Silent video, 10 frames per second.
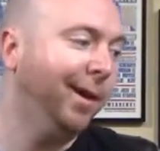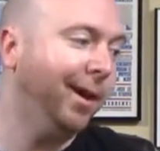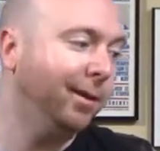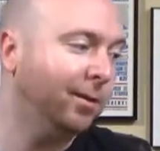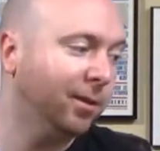
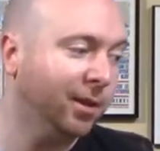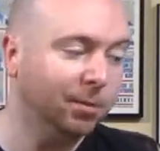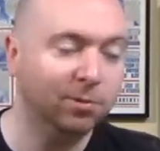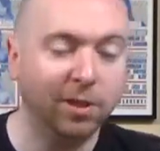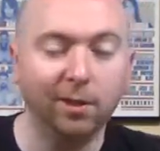and
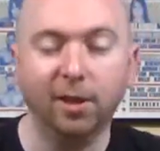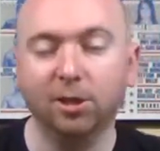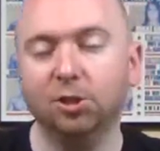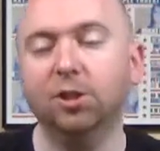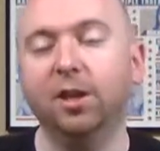claims that
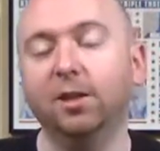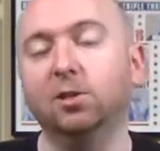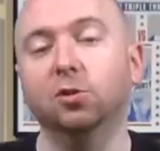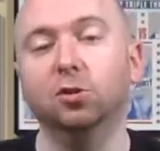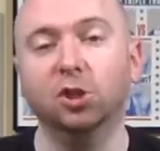Lashley has
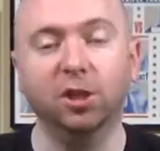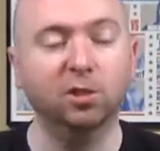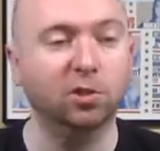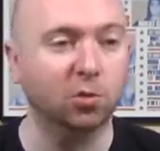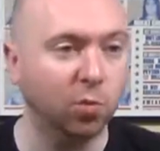a good
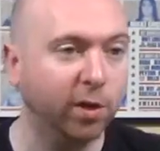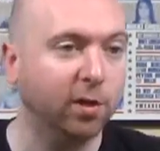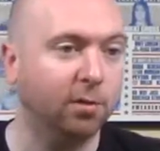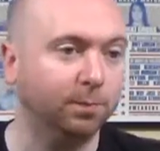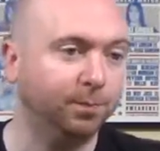chance as
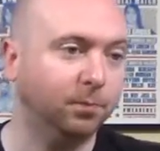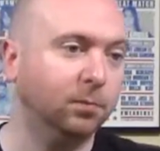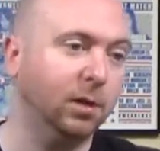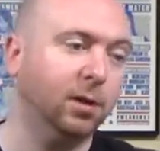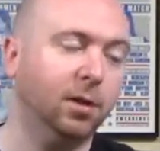well.
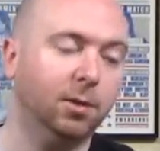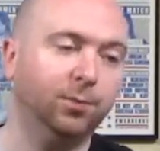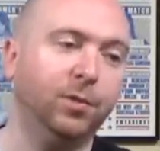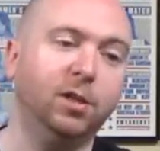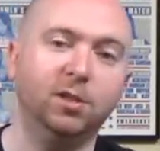
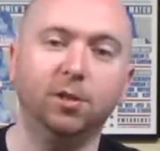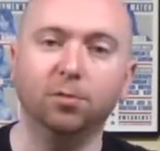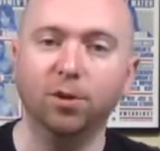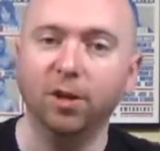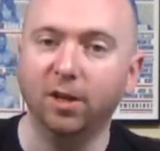
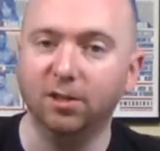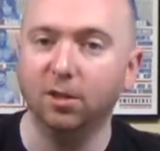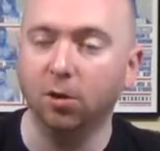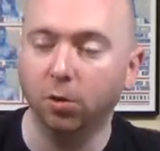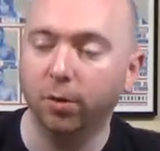EC3 I
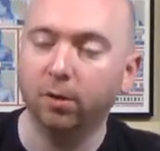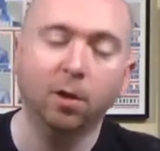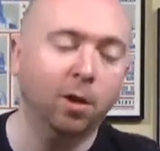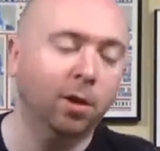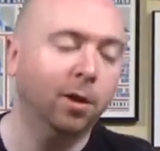see going
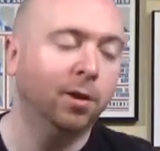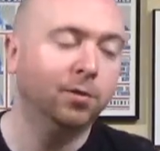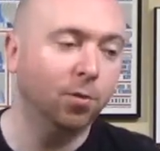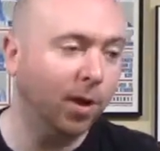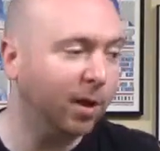
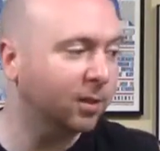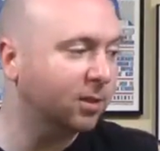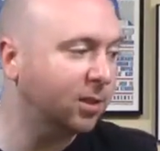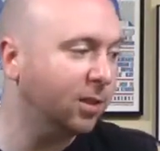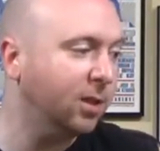to
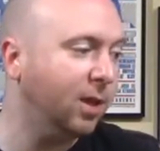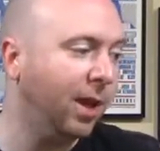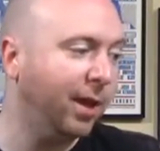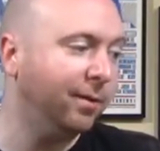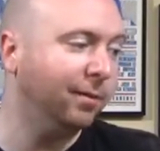NXT and